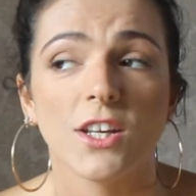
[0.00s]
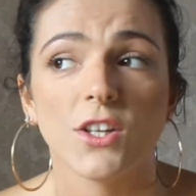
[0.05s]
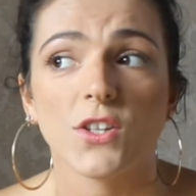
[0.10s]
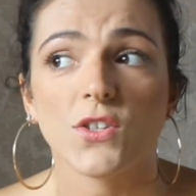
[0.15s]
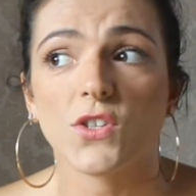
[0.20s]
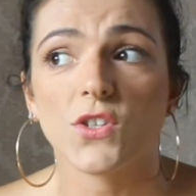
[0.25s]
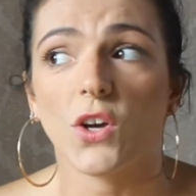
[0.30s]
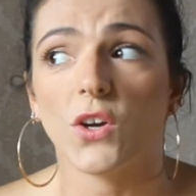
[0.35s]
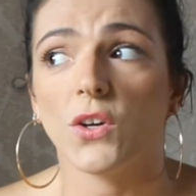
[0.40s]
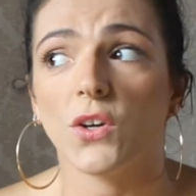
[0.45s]

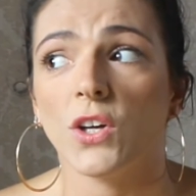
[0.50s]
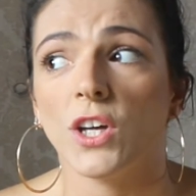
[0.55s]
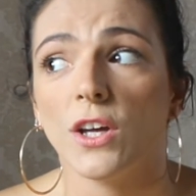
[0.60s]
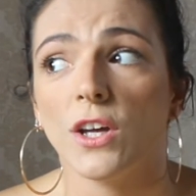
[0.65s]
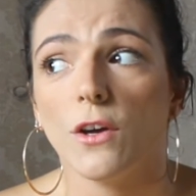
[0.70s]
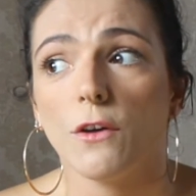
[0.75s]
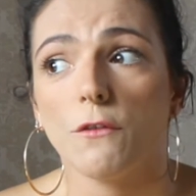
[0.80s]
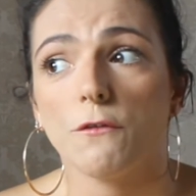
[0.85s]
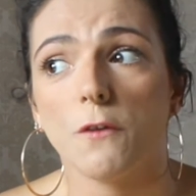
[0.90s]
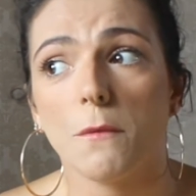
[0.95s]
So
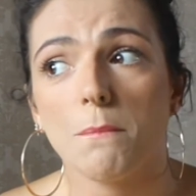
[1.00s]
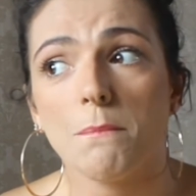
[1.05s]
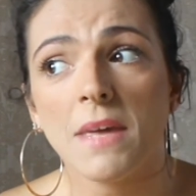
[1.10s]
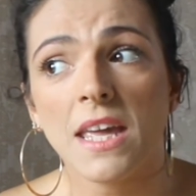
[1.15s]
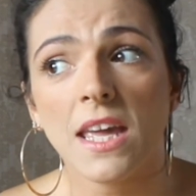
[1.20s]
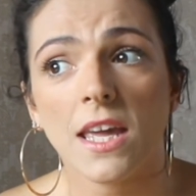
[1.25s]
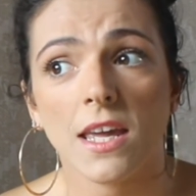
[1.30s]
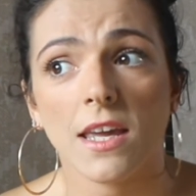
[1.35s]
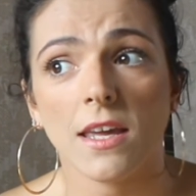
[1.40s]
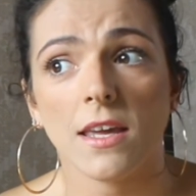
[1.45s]
for
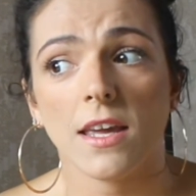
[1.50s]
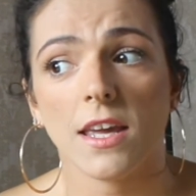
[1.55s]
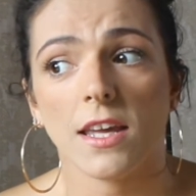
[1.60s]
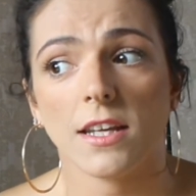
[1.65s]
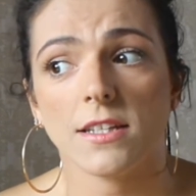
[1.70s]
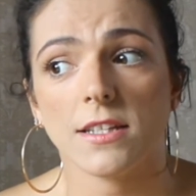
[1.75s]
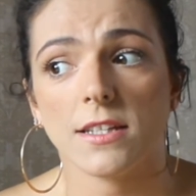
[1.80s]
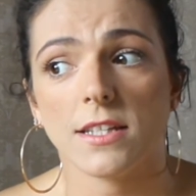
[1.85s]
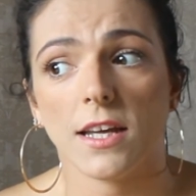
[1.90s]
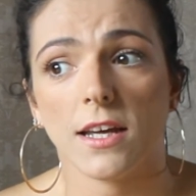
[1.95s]
me,
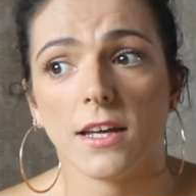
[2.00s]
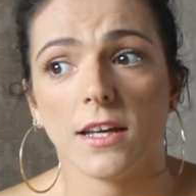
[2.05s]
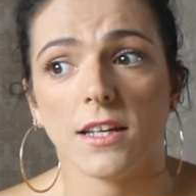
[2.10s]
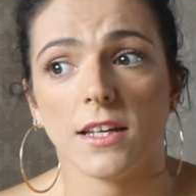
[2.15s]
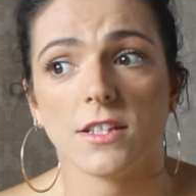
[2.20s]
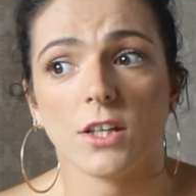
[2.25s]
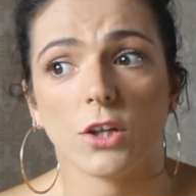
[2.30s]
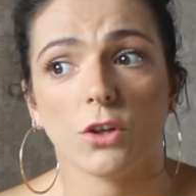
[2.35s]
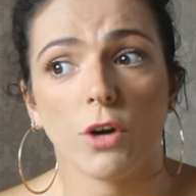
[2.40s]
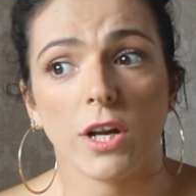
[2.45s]
it's
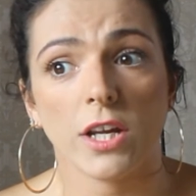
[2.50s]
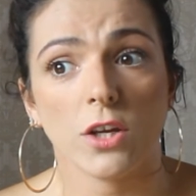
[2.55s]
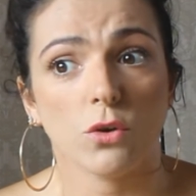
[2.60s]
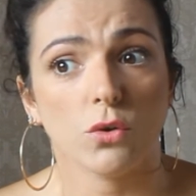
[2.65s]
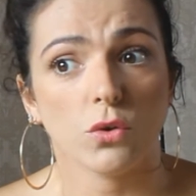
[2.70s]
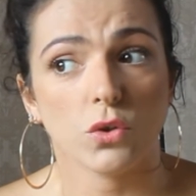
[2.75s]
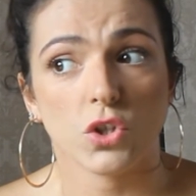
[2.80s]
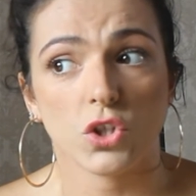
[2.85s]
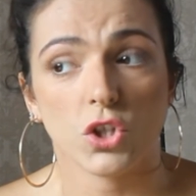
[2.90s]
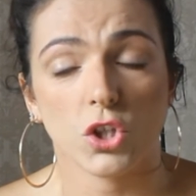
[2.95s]
a great
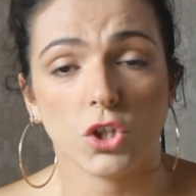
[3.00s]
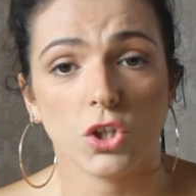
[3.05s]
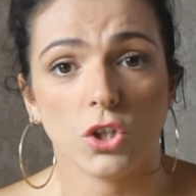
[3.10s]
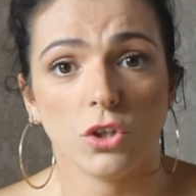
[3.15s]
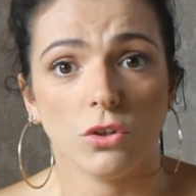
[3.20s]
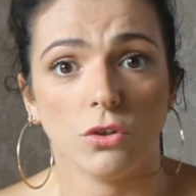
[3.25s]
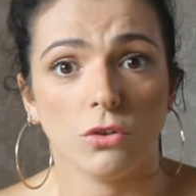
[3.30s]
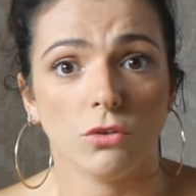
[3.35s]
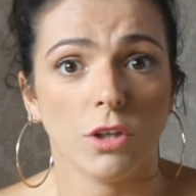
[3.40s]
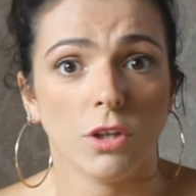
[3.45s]
course to
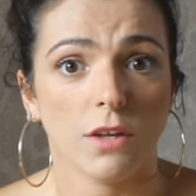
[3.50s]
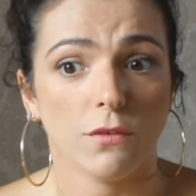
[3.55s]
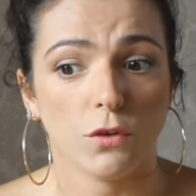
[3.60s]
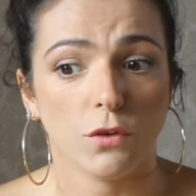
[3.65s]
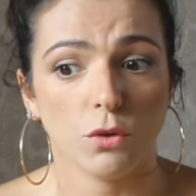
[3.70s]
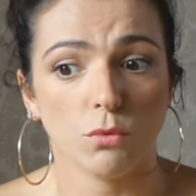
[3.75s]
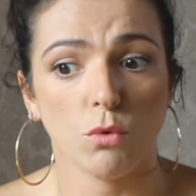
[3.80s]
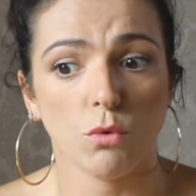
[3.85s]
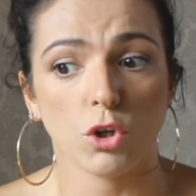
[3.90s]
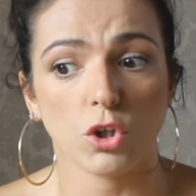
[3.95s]
do if
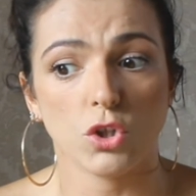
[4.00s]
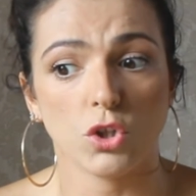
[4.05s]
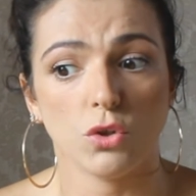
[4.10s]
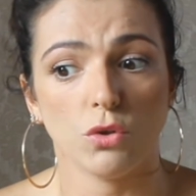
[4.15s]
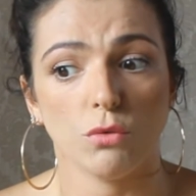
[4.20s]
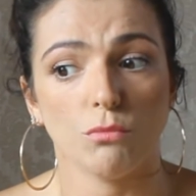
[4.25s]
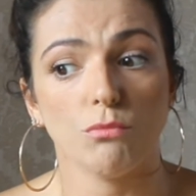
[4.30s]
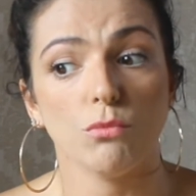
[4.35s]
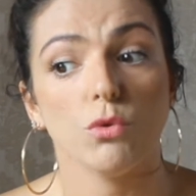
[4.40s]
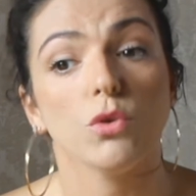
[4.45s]
you want
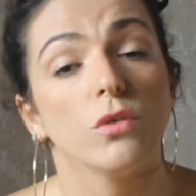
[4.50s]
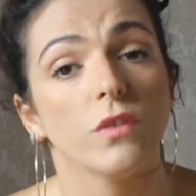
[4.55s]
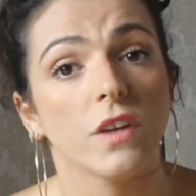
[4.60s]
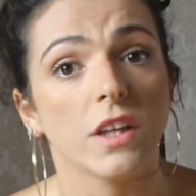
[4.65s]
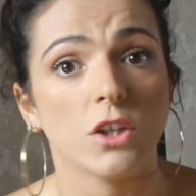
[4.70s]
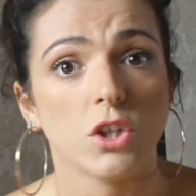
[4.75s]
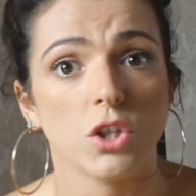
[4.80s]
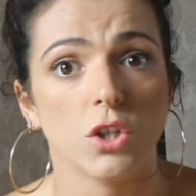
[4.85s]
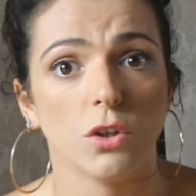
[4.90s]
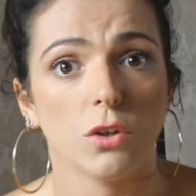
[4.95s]
to move
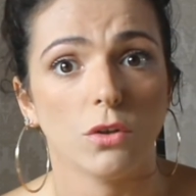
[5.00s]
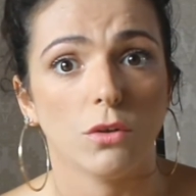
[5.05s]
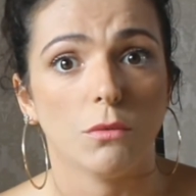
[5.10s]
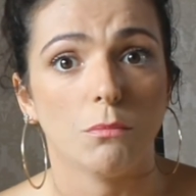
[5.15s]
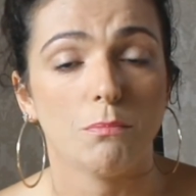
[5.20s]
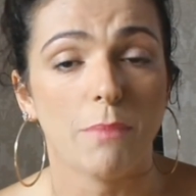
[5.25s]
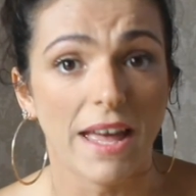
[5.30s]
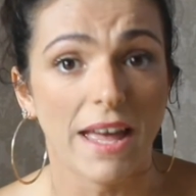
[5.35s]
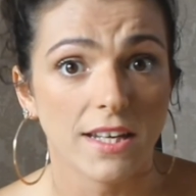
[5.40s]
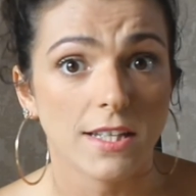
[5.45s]
into
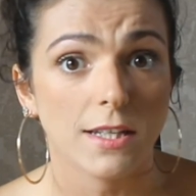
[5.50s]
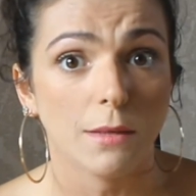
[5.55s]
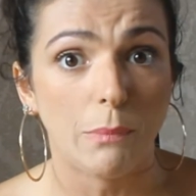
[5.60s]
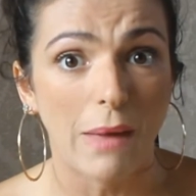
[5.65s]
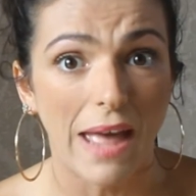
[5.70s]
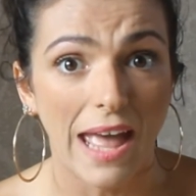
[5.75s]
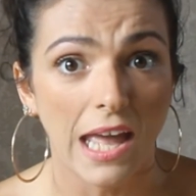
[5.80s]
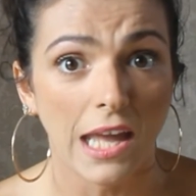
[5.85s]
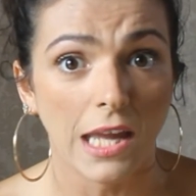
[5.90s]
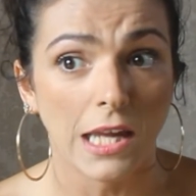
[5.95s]
better
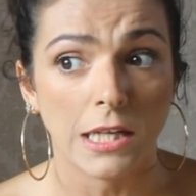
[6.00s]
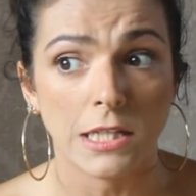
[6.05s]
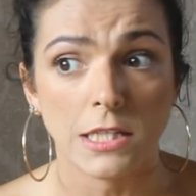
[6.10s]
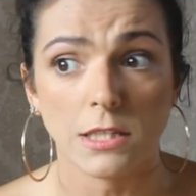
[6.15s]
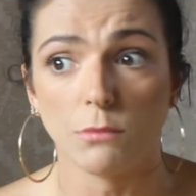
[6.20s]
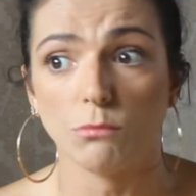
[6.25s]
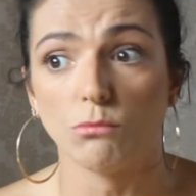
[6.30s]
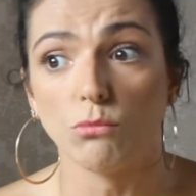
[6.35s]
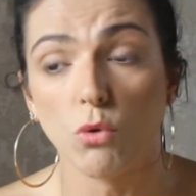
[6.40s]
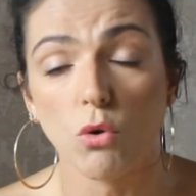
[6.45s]

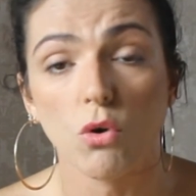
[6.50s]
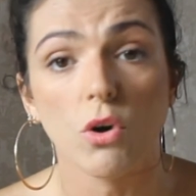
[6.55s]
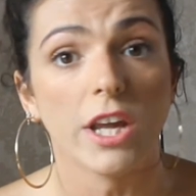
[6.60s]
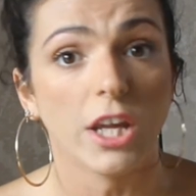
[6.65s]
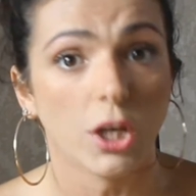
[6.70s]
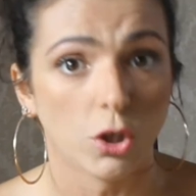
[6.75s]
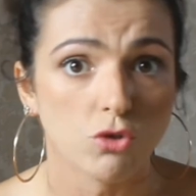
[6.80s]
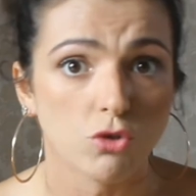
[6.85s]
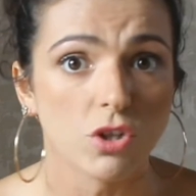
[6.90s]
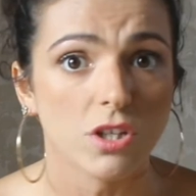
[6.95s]
paid, more
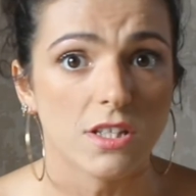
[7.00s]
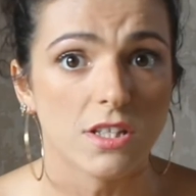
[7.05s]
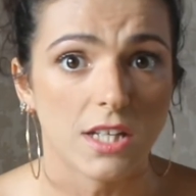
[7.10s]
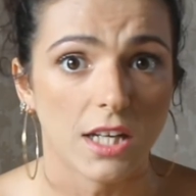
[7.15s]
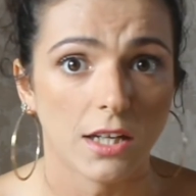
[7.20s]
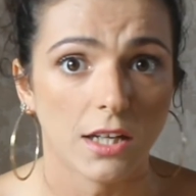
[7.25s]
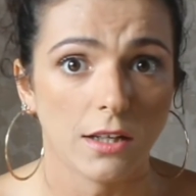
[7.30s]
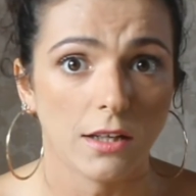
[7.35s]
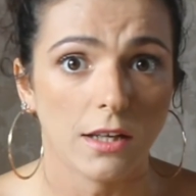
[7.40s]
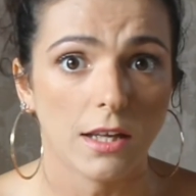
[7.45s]

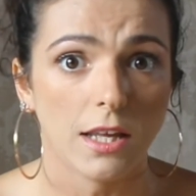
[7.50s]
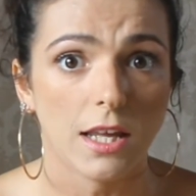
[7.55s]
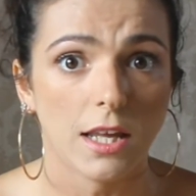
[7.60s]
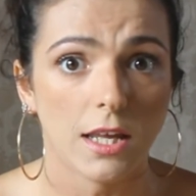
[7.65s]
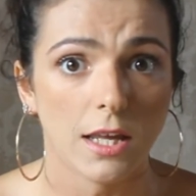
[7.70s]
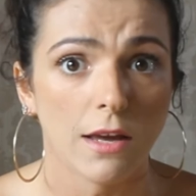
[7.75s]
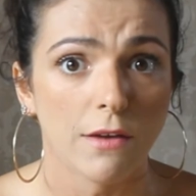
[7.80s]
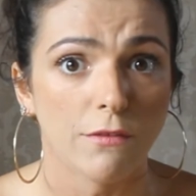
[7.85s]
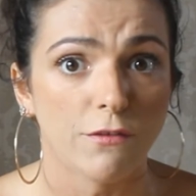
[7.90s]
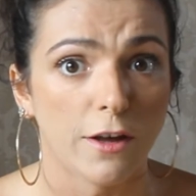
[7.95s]
interesting
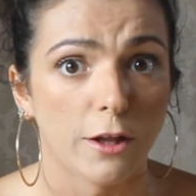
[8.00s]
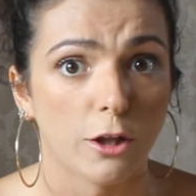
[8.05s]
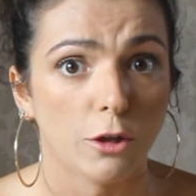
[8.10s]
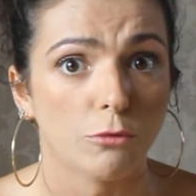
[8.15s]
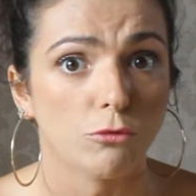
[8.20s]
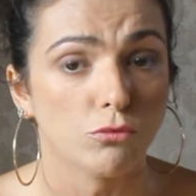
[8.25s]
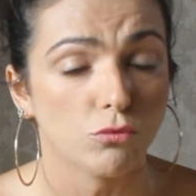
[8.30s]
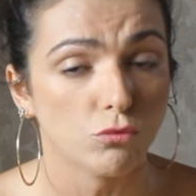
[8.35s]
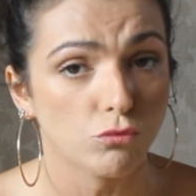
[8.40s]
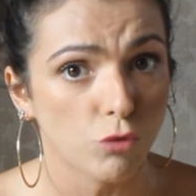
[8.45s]

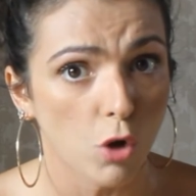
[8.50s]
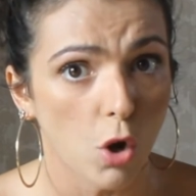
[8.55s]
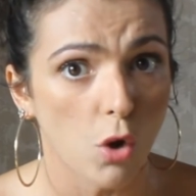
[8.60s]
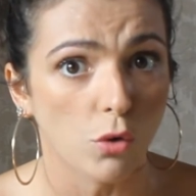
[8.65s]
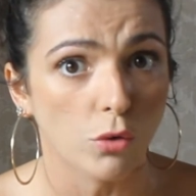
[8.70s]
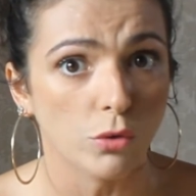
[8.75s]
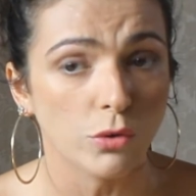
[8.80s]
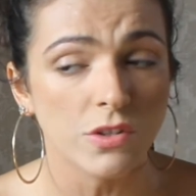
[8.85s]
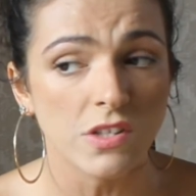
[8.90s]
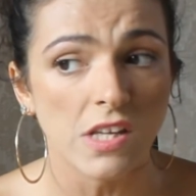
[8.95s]
EFL
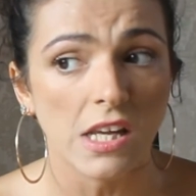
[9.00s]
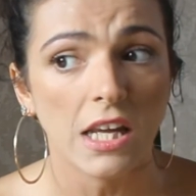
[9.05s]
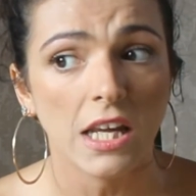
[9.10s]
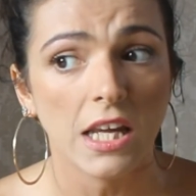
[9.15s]
roles.